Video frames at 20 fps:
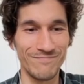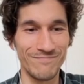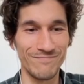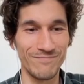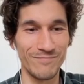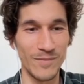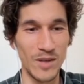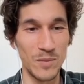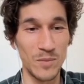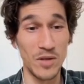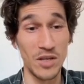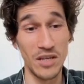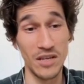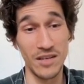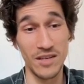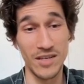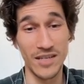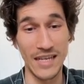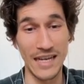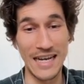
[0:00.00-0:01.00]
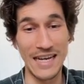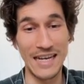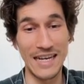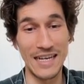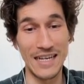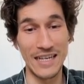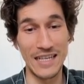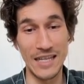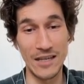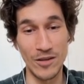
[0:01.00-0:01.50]
Maybe,
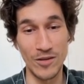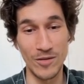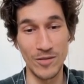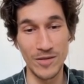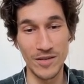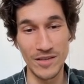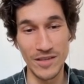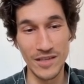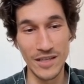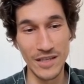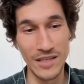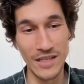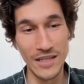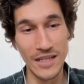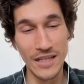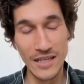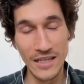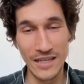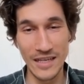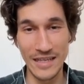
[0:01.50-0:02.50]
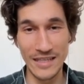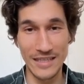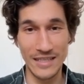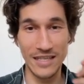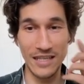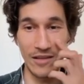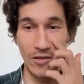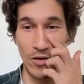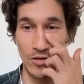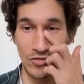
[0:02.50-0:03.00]
I don't know. It's
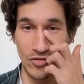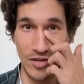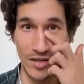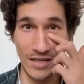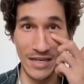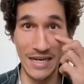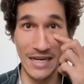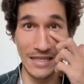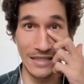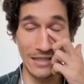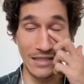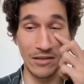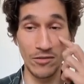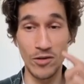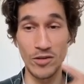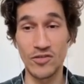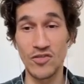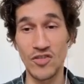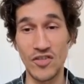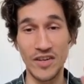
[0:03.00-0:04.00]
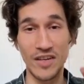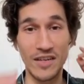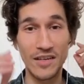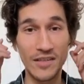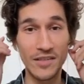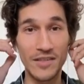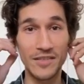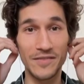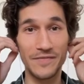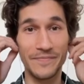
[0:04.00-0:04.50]
a lottery, guys. Lottery.
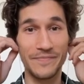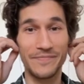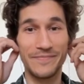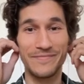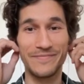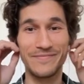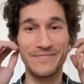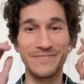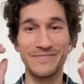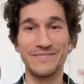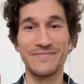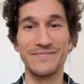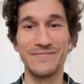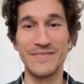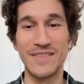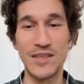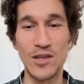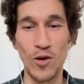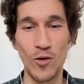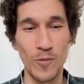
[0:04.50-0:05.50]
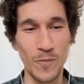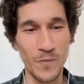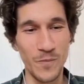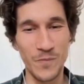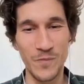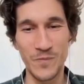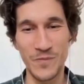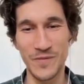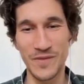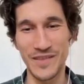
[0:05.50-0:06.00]
No.
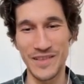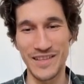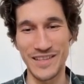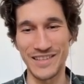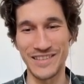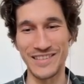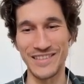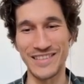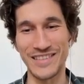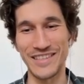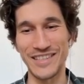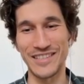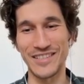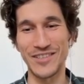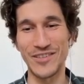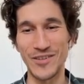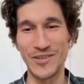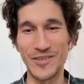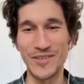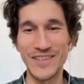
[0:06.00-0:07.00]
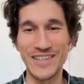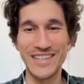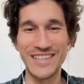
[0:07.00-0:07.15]
Let's go.